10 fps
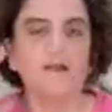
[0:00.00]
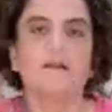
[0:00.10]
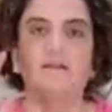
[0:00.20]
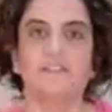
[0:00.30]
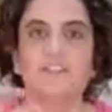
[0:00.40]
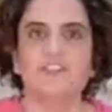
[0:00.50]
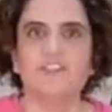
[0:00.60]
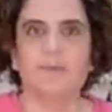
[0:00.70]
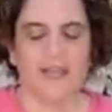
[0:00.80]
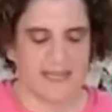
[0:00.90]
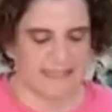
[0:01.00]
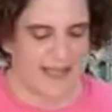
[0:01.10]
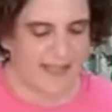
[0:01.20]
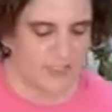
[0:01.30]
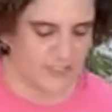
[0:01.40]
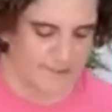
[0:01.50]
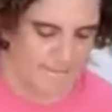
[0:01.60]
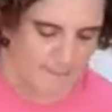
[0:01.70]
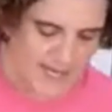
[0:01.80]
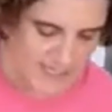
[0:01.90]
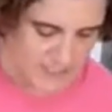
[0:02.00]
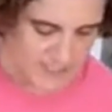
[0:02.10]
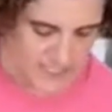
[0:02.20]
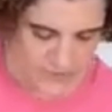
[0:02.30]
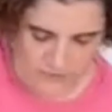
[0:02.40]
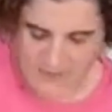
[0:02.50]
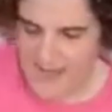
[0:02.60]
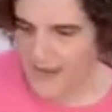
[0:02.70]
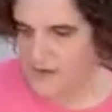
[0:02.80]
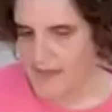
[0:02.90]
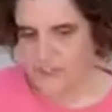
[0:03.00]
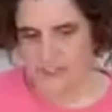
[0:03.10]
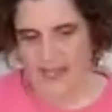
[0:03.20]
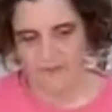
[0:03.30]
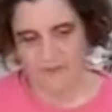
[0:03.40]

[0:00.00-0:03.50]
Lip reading: glitter sprays, I actually might do that. I don't actually have the